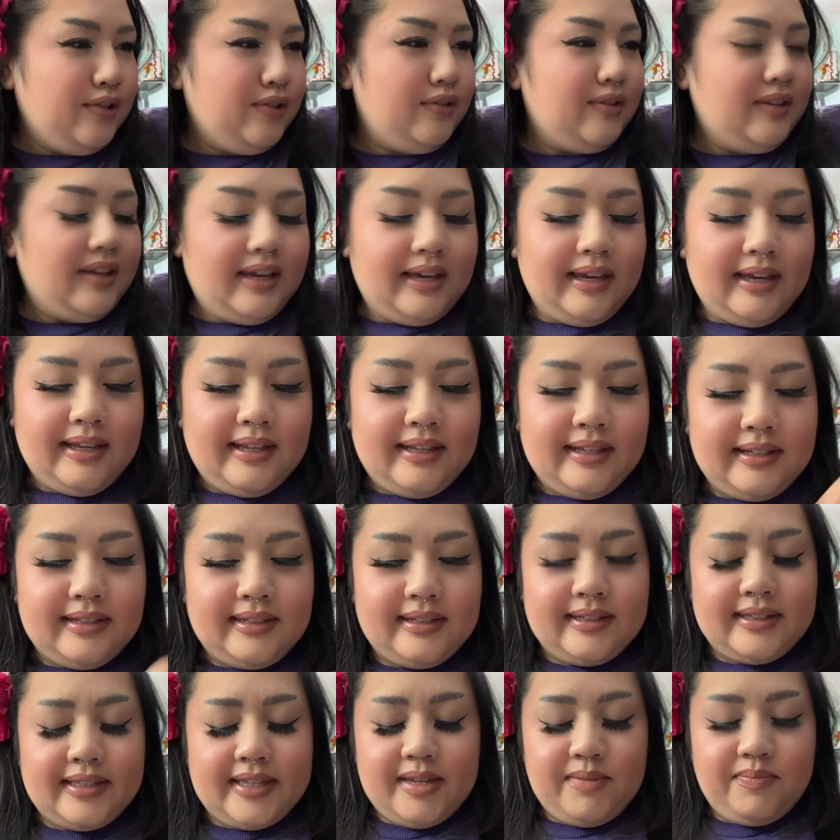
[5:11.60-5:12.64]

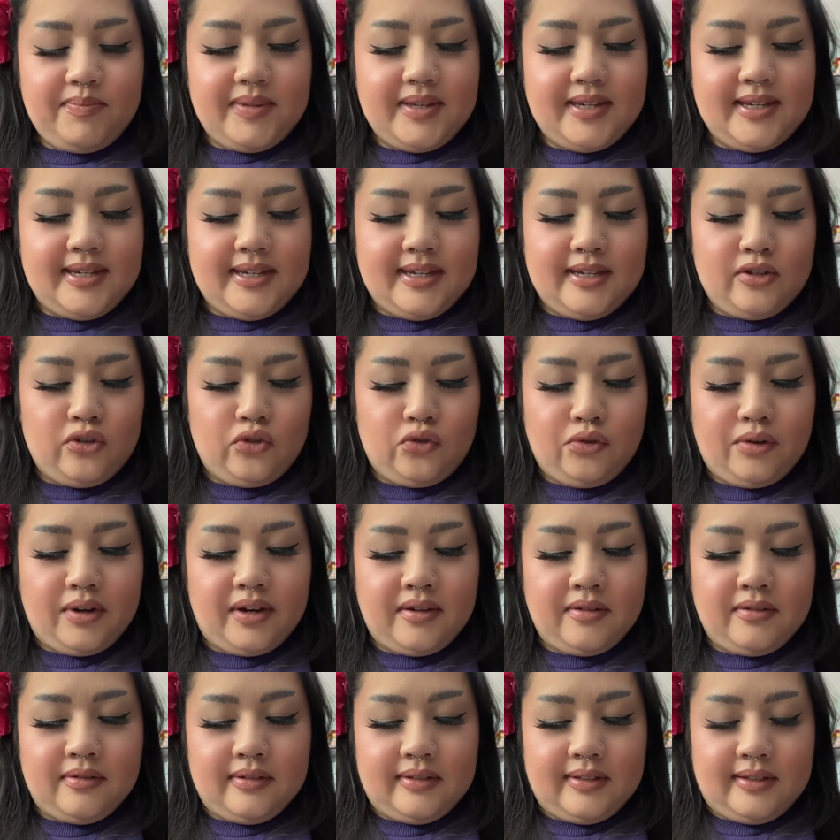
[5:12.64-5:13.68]
sleepy drought
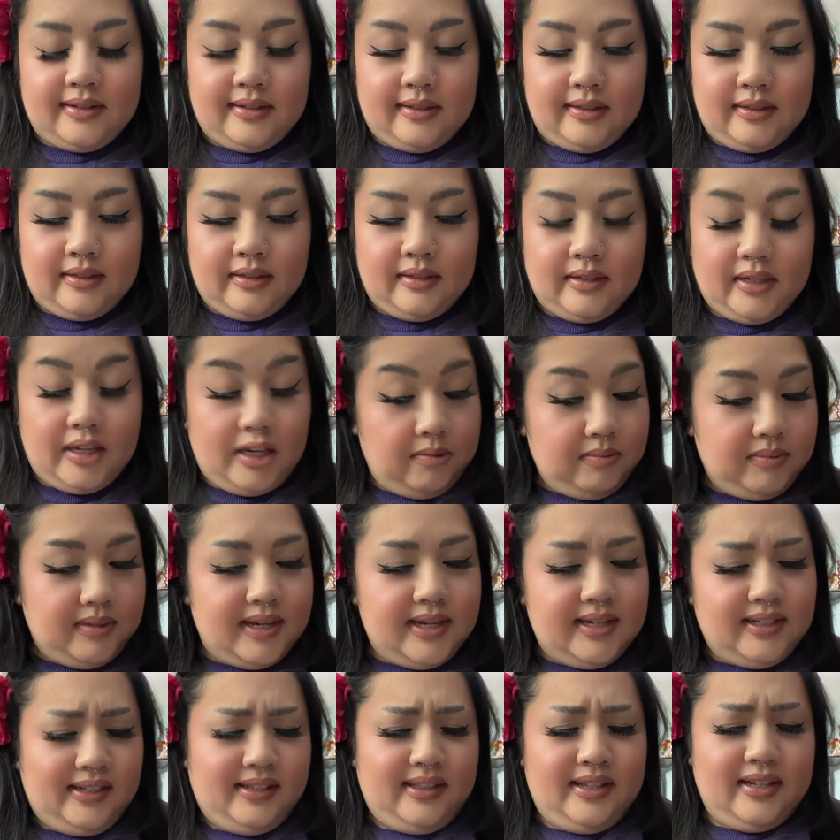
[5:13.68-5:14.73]
cupcakes, I think is
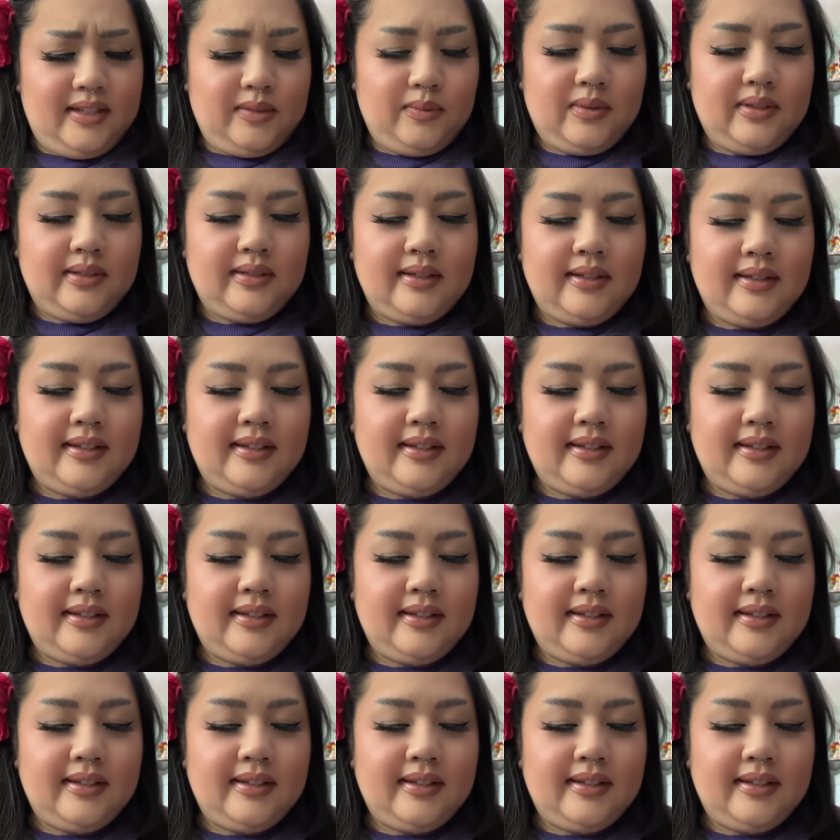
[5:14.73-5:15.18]
what it's called.